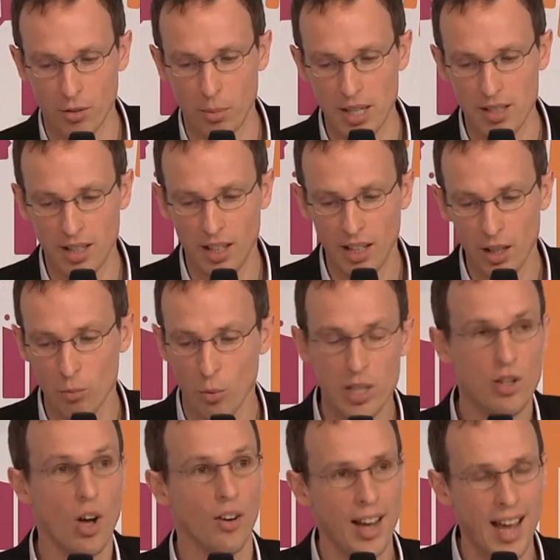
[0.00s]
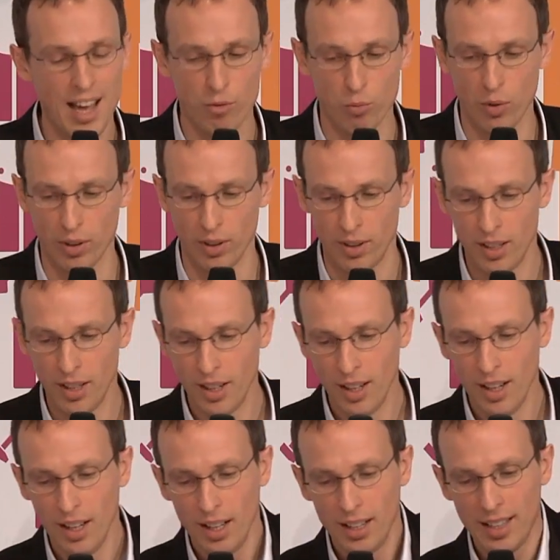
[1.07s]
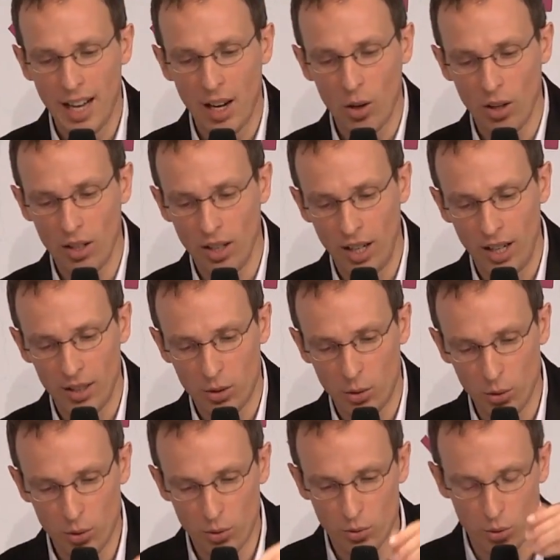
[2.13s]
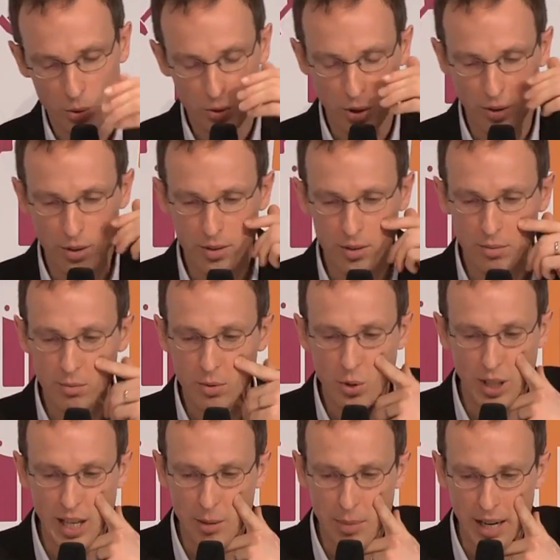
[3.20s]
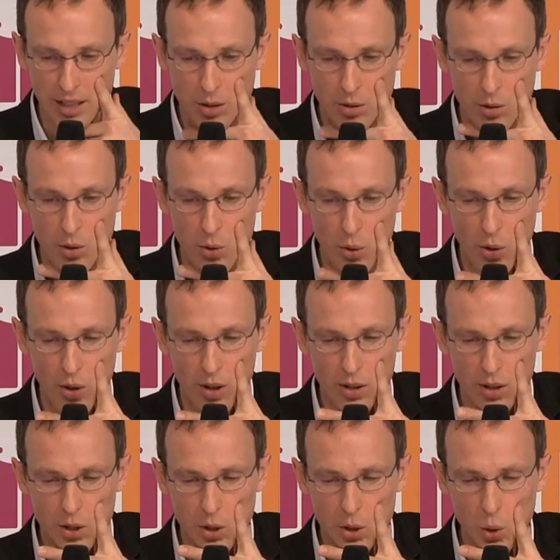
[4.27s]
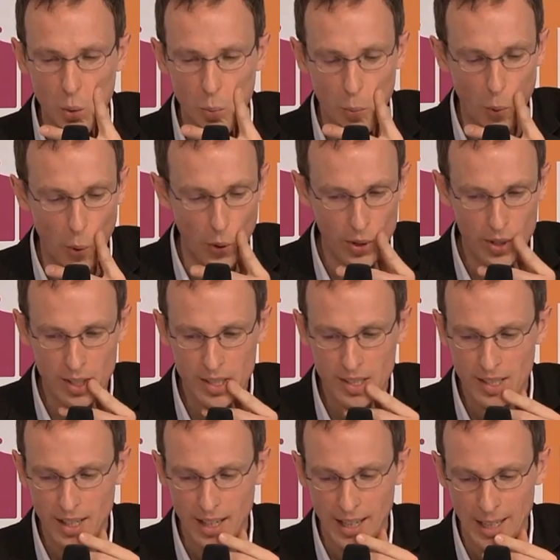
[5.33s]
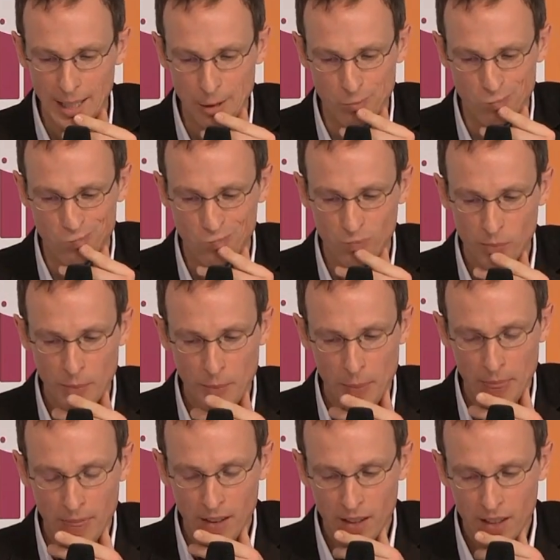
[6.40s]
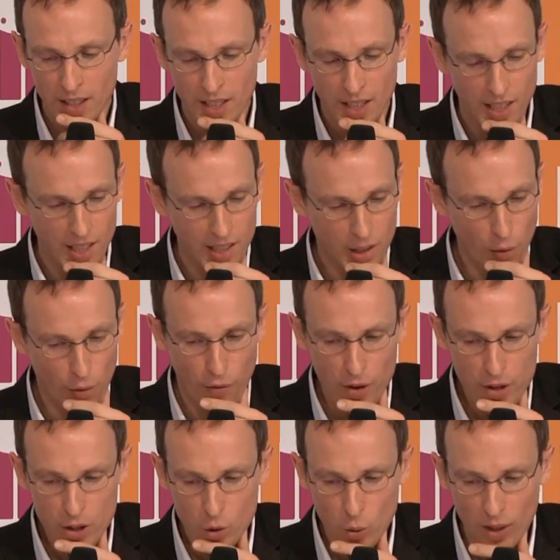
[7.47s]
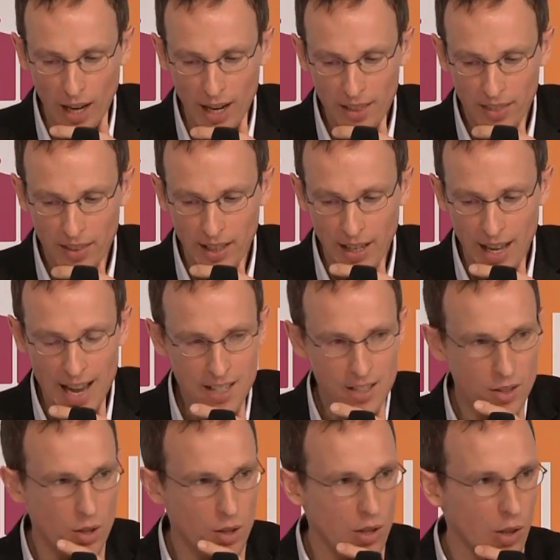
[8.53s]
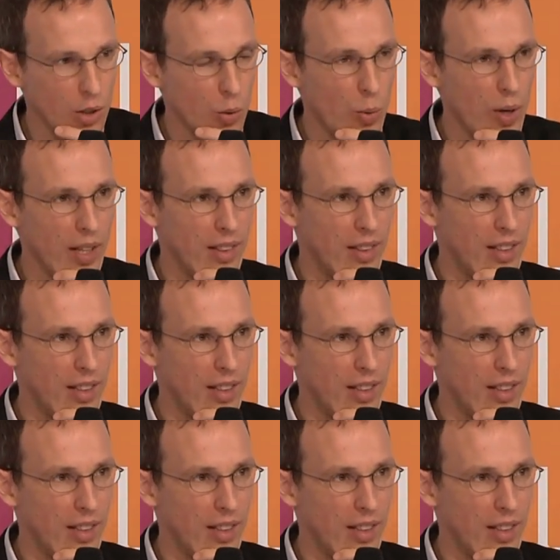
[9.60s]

a basic income. We don't have one. Now, to get back to your two points. The first one, I think, has to do with